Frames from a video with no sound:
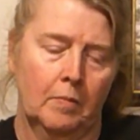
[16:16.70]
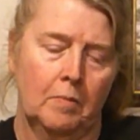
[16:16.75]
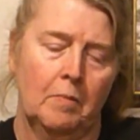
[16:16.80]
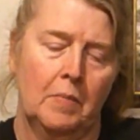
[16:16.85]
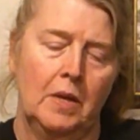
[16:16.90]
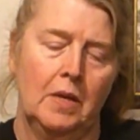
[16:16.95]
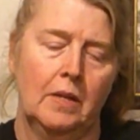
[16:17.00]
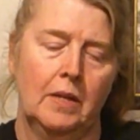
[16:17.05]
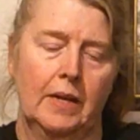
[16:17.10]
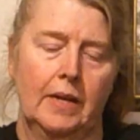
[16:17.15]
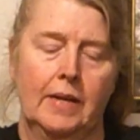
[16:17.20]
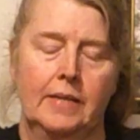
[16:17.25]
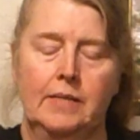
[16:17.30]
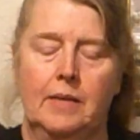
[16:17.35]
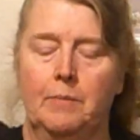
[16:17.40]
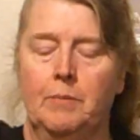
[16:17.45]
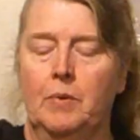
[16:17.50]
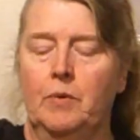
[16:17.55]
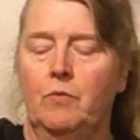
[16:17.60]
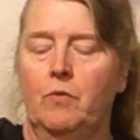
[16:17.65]
But like I
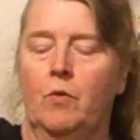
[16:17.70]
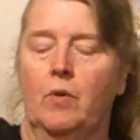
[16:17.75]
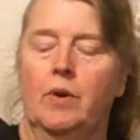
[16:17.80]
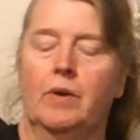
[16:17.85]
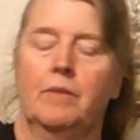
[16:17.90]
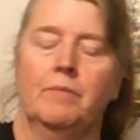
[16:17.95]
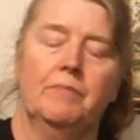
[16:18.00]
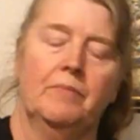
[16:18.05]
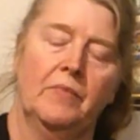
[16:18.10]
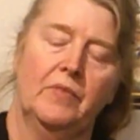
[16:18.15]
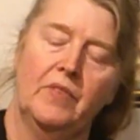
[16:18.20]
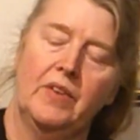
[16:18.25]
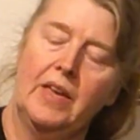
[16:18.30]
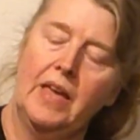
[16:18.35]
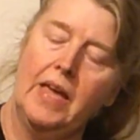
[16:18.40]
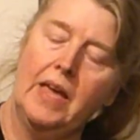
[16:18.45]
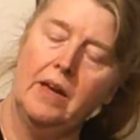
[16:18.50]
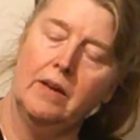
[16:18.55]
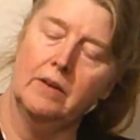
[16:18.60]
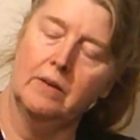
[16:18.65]
said before, if you
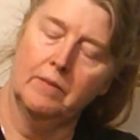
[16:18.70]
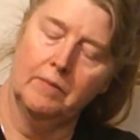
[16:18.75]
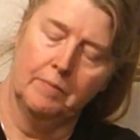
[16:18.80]
can't